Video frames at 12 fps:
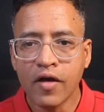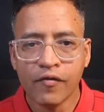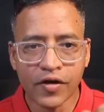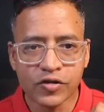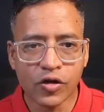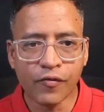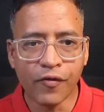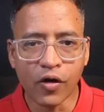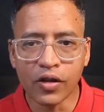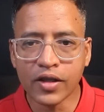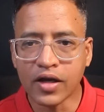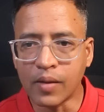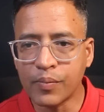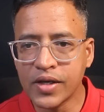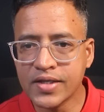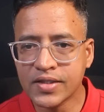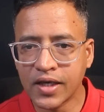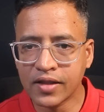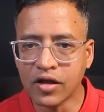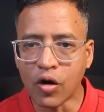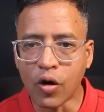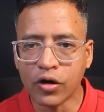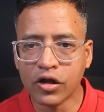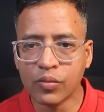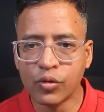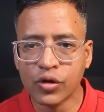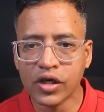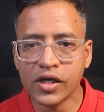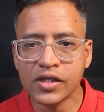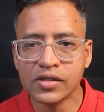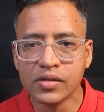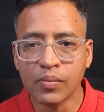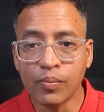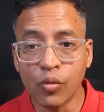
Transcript: First of all, the company is saying the order book is